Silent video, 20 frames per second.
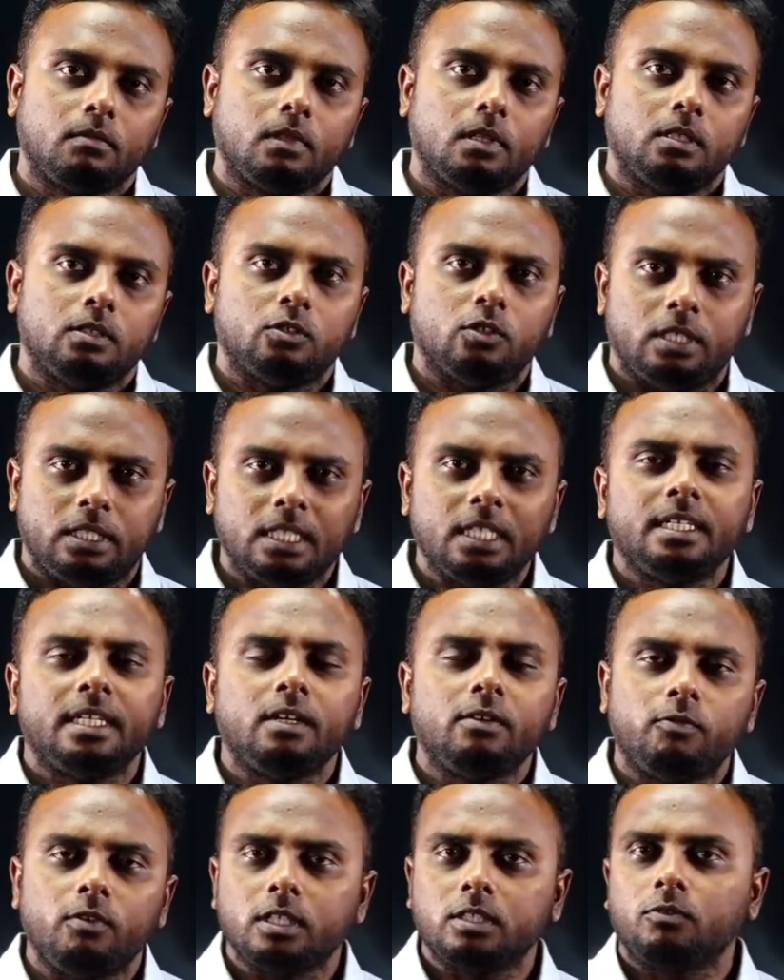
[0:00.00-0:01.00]
So
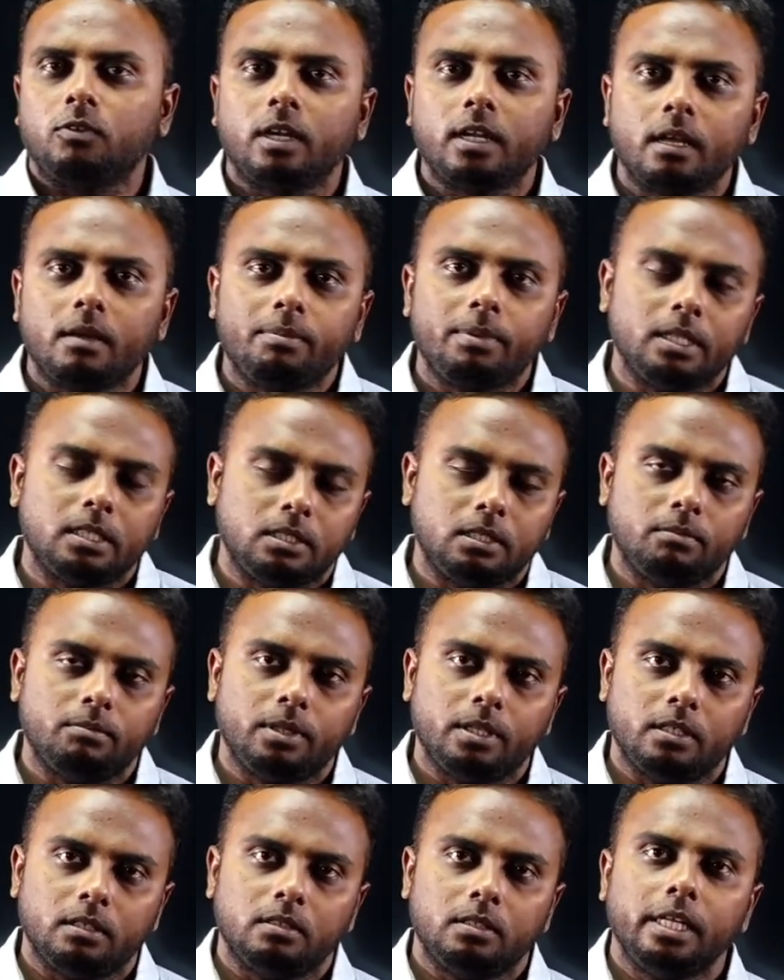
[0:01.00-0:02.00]
resultant flux, what happens?
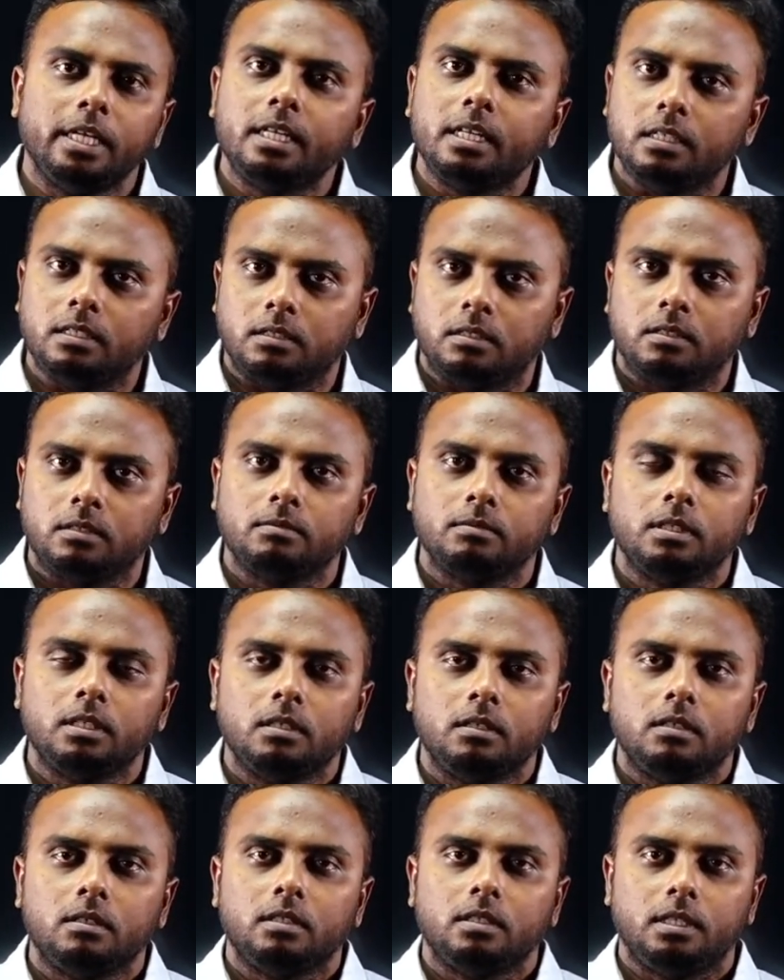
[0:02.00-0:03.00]
Simply decrease.
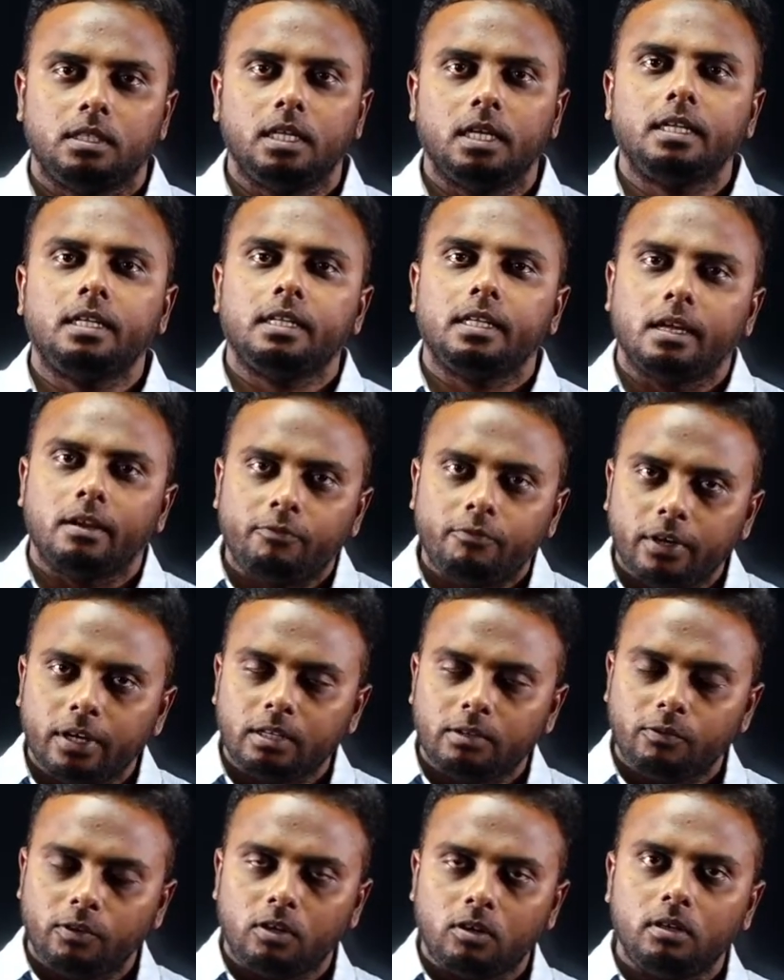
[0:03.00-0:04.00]
That effect
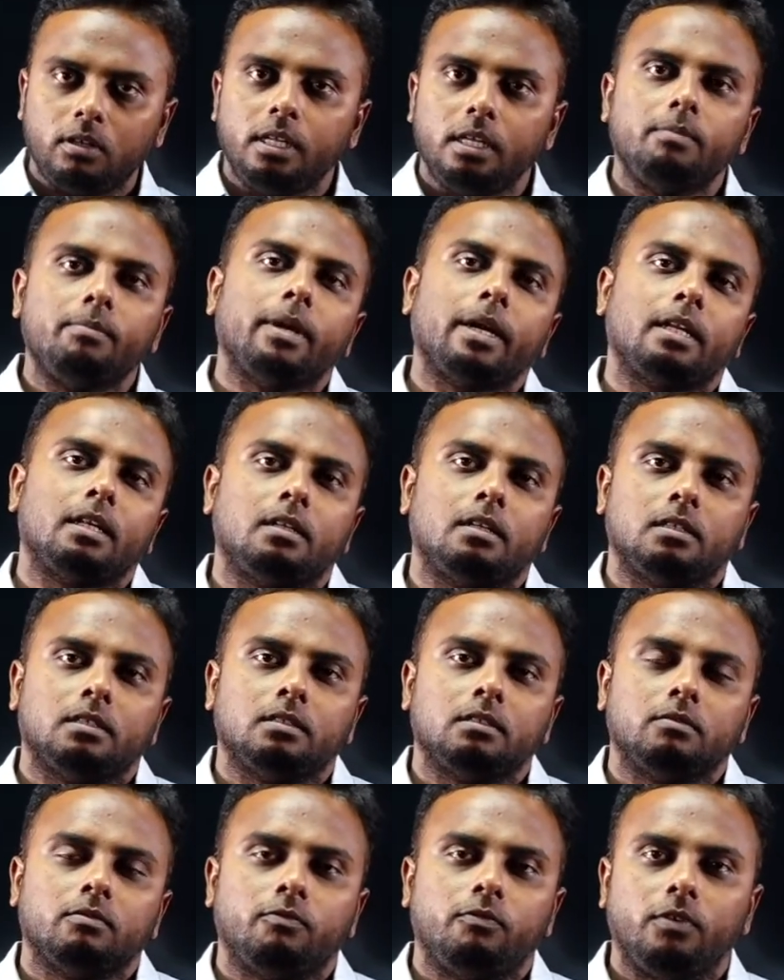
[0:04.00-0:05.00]
we call demagnetize.
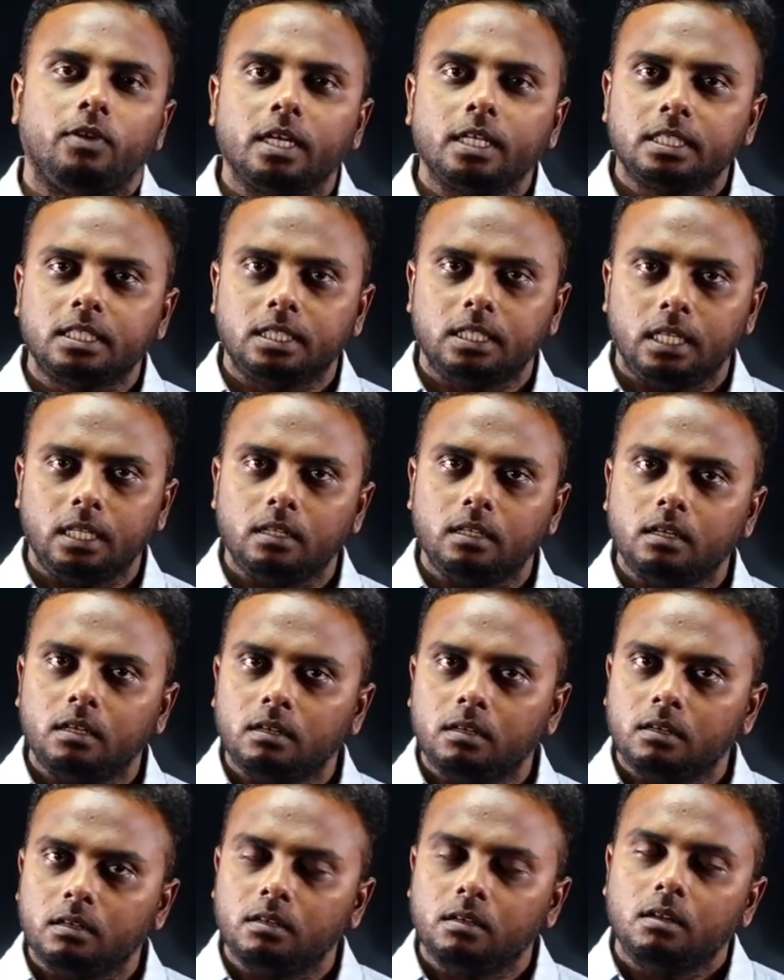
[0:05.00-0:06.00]
Flux in
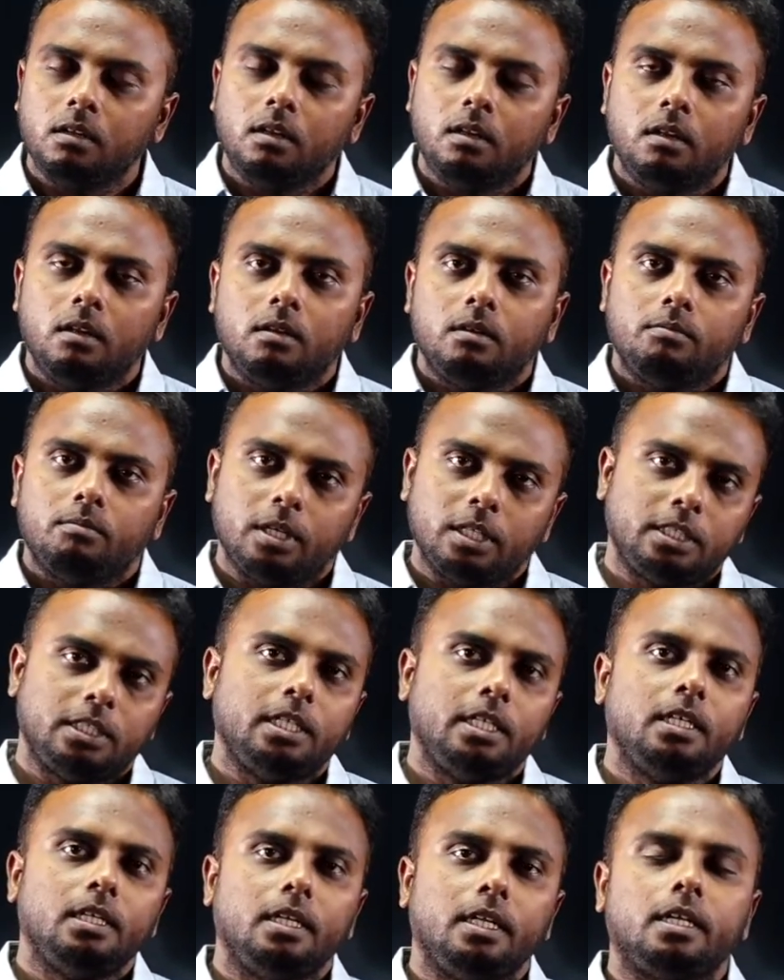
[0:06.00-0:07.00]
the
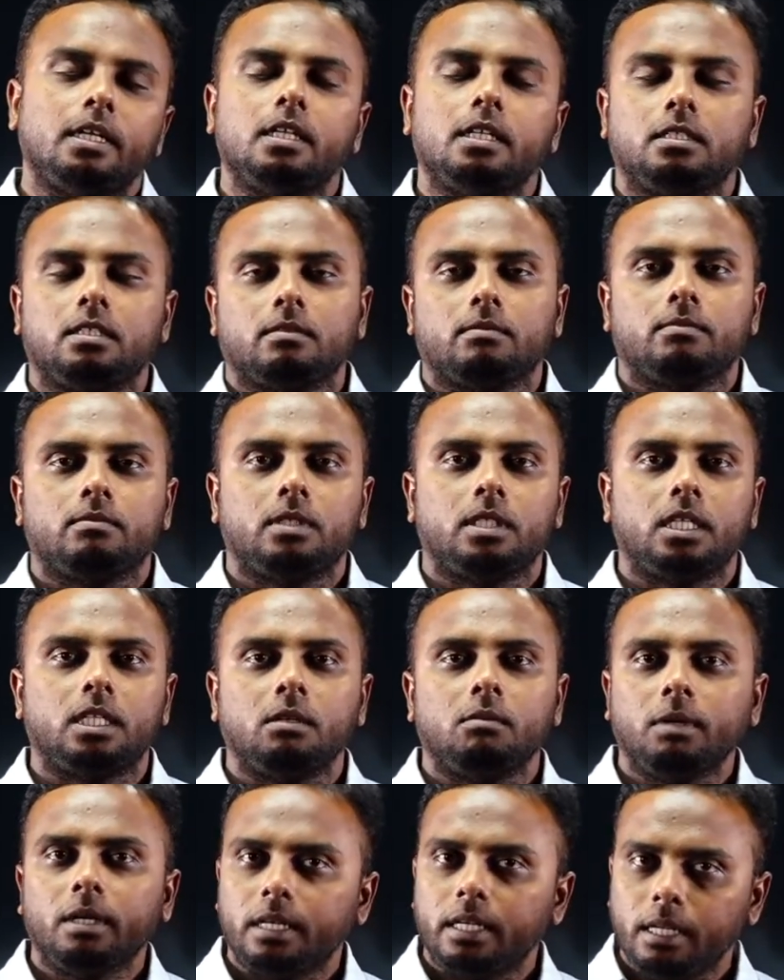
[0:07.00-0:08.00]
machine decreasing, nothing
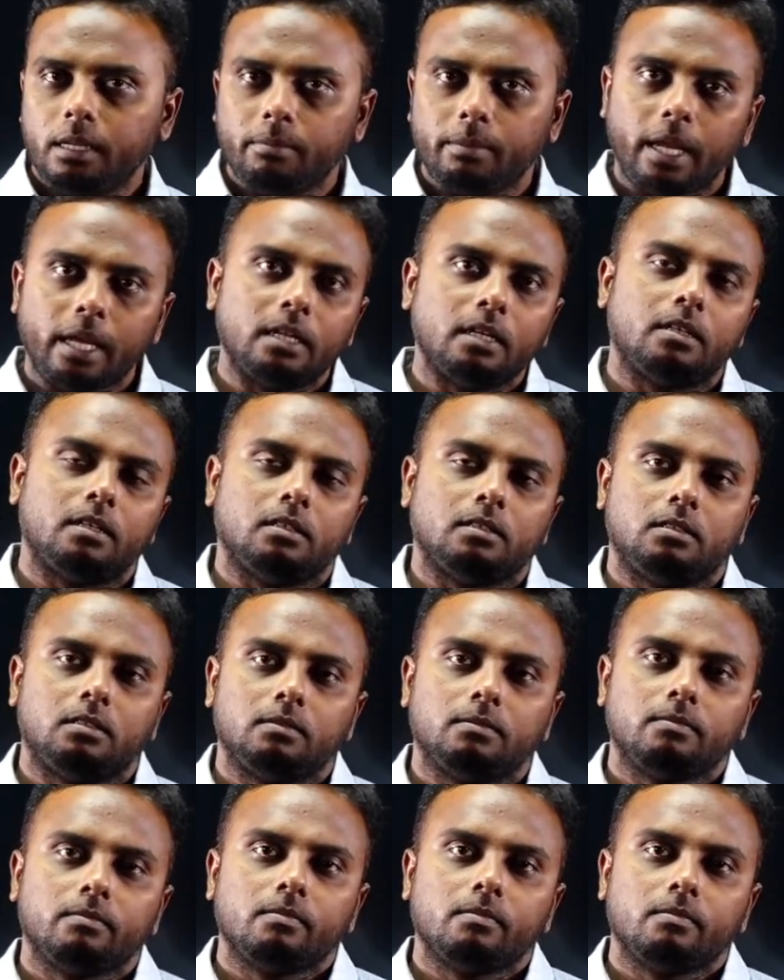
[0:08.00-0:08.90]
but demagnetize.